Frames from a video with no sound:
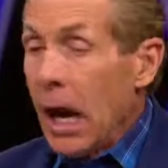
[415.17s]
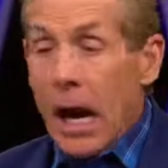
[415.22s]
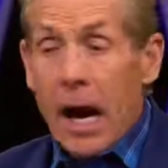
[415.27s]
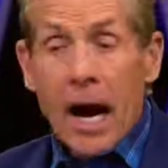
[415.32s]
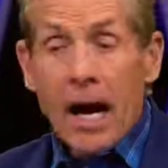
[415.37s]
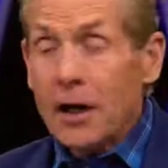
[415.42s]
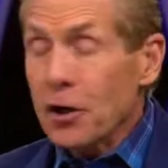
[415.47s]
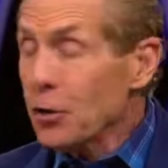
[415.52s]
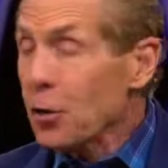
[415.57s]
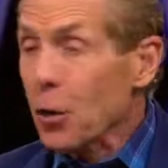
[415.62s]

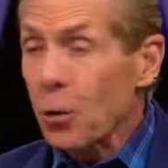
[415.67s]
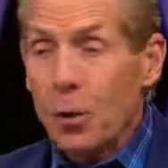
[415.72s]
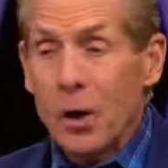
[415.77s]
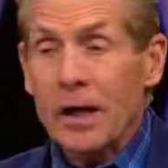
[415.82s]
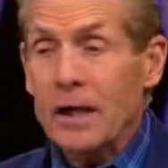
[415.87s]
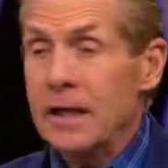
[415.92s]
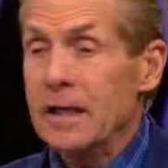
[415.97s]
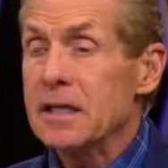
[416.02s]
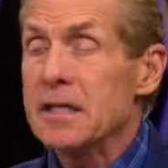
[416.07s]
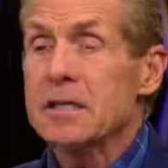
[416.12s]
I don't know what
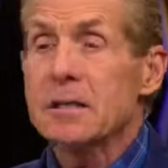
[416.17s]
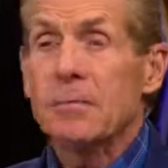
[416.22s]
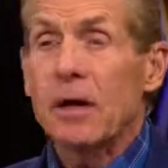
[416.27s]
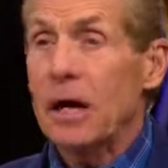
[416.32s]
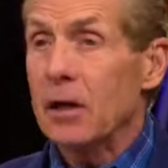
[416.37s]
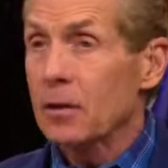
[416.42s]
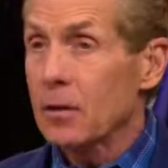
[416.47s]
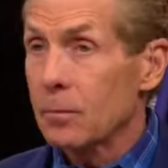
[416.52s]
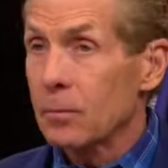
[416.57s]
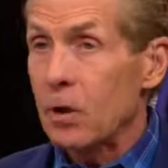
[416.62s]
it is
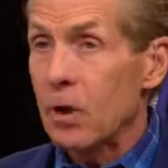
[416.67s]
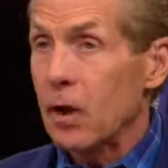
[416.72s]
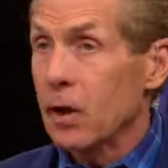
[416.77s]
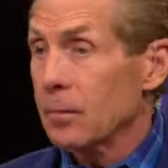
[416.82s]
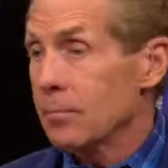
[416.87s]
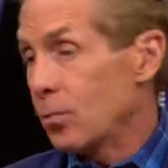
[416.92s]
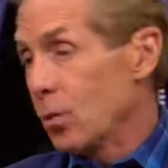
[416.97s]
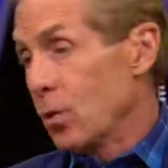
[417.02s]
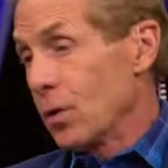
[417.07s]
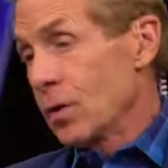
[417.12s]
about
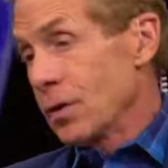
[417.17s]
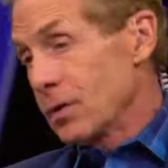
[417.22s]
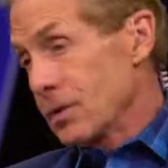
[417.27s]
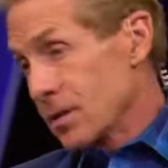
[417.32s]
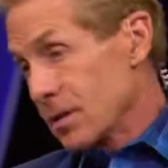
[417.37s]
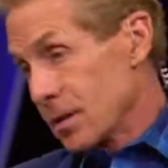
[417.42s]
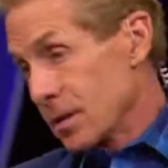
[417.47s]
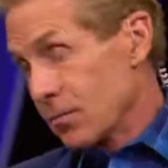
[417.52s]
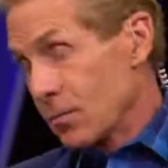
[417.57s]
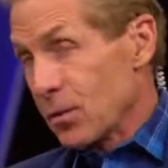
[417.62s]
LeBron, born on
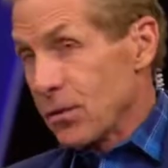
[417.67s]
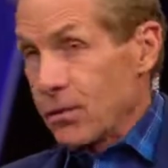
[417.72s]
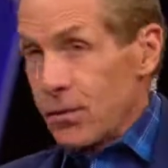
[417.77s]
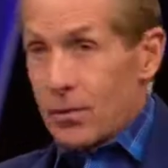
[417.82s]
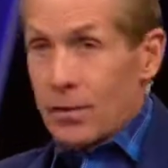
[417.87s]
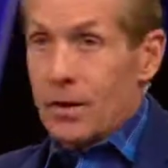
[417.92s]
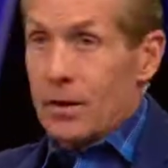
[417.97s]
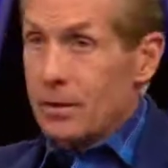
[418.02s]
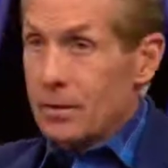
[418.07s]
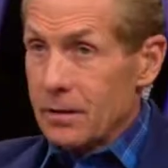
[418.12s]
December
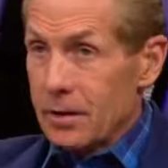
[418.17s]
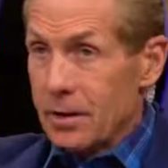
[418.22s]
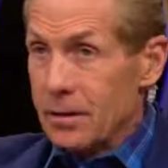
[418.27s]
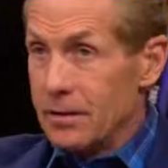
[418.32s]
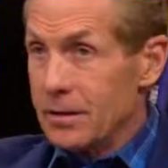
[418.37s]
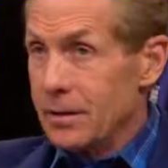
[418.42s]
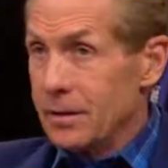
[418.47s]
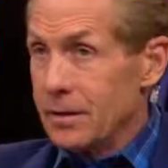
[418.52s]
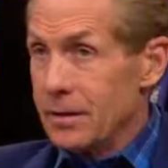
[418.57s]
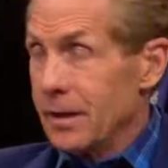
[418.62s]
30th,
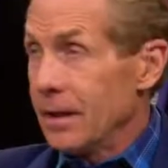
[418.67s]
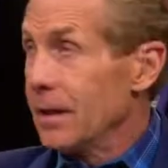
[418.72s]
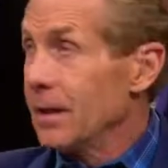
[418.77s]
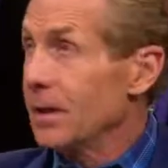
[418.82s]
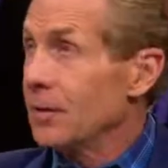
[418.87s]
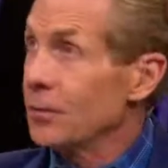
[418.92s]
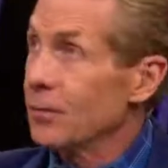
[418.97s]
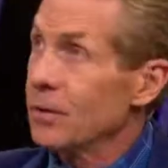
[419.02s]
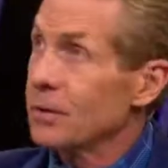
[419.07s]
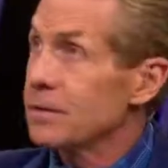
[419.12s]

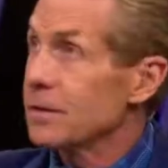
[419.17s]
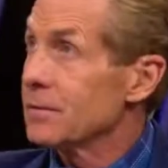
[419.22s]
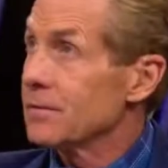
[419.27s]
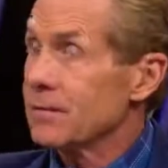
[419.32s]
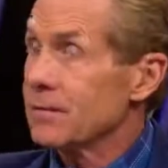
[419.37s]
1980, was it?